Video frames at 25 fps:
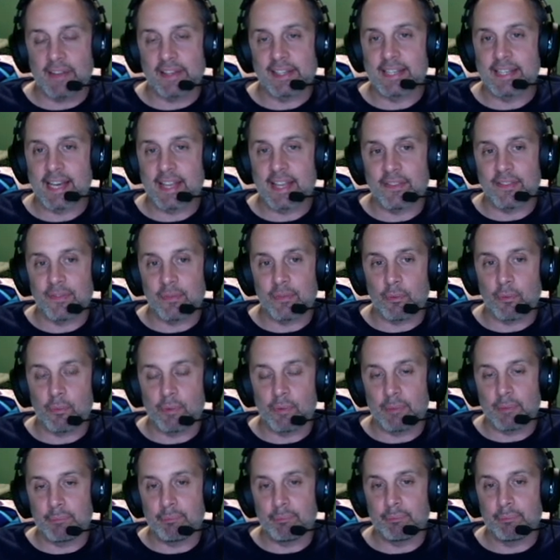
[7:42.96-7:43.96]
Death for
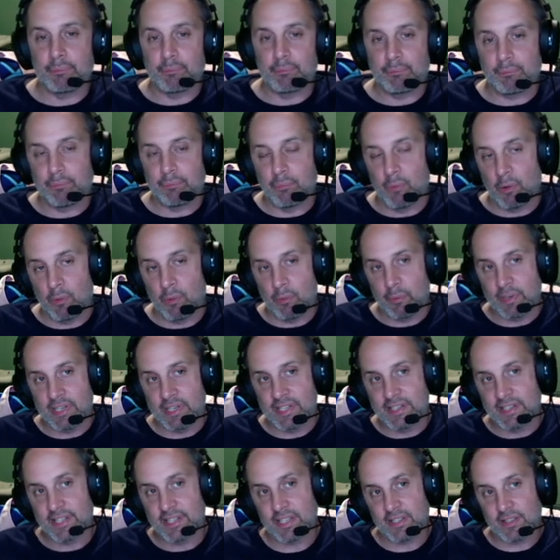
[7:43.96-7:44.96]
when we
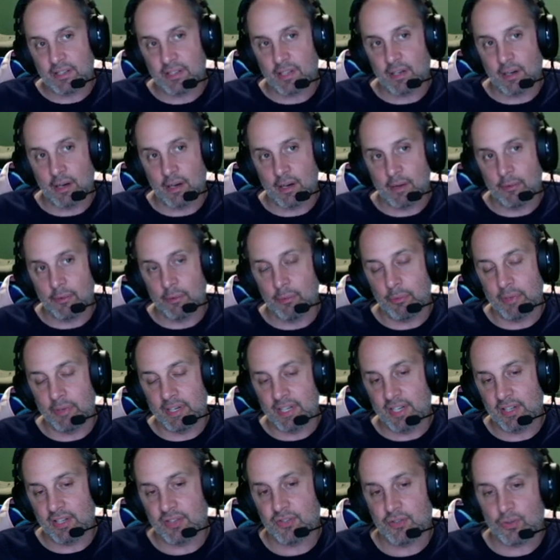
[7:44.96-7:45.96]

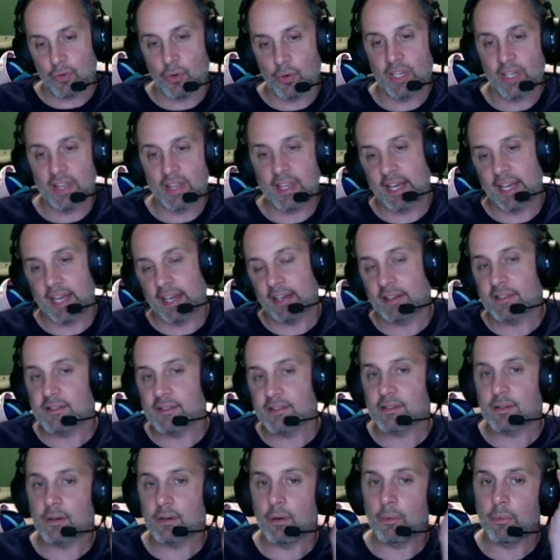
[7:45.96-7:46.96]
destroy
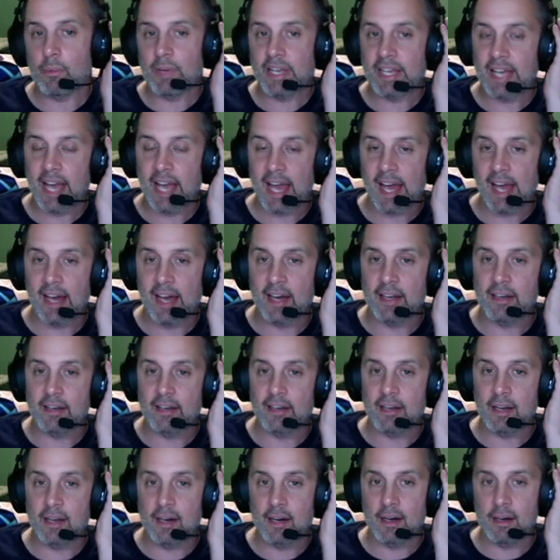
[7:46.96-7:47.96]
things. We can
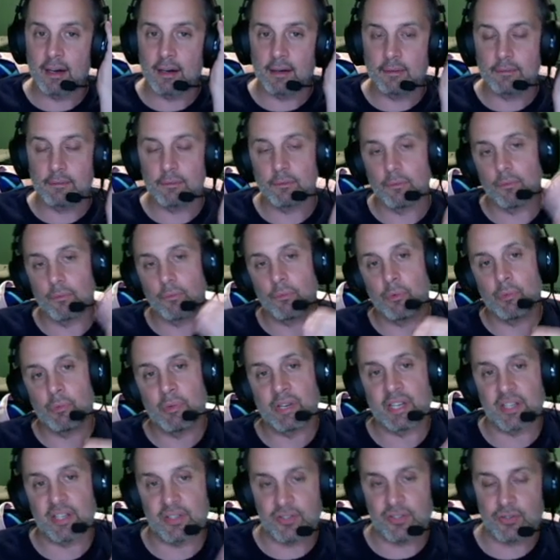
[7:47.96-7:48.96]
when
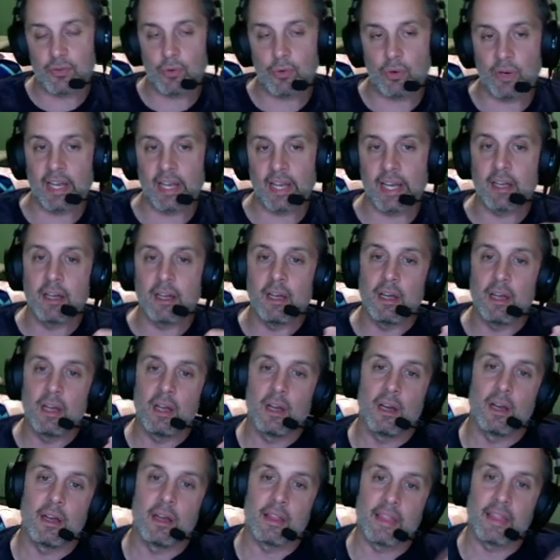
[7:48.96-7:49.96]
we destroy
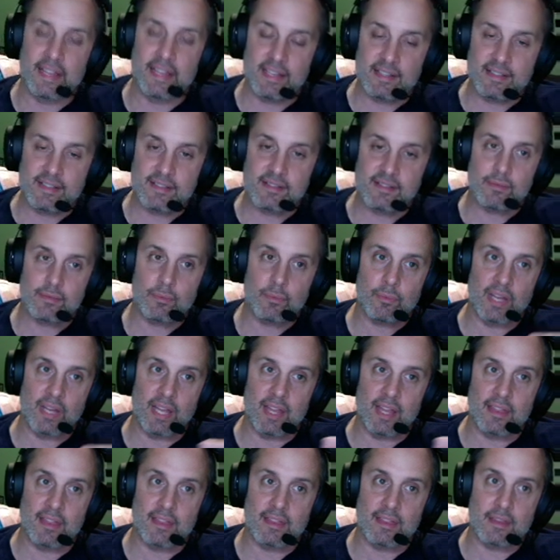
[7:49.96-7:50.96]
this
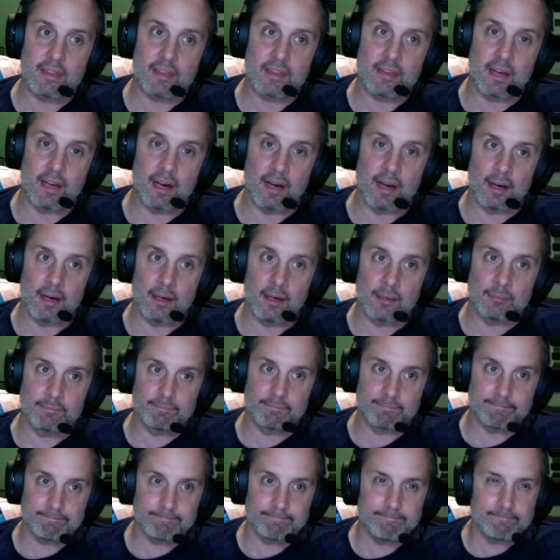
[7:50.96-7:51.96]
with
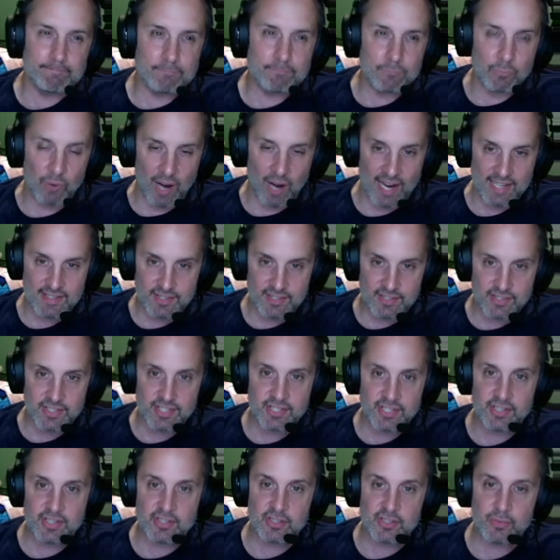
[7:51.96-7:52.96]
Rash
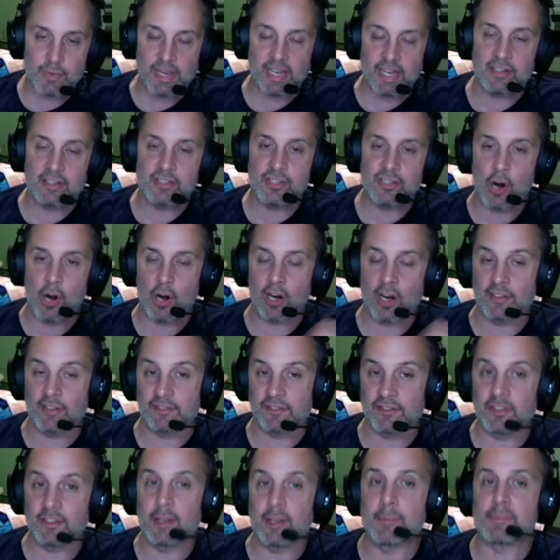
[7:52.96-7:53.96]
Decisions, we can target
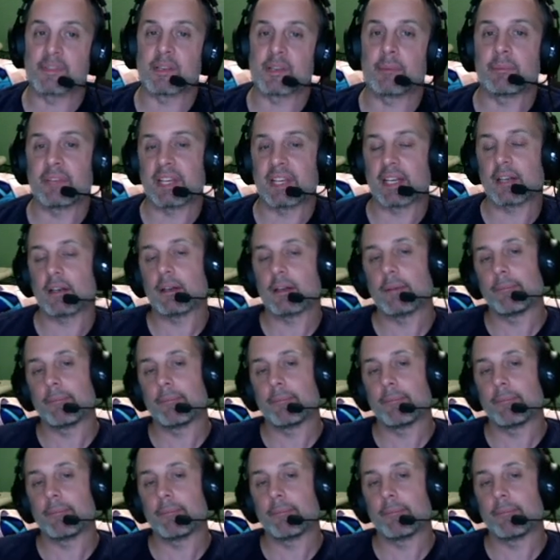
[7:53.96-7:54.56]
flip something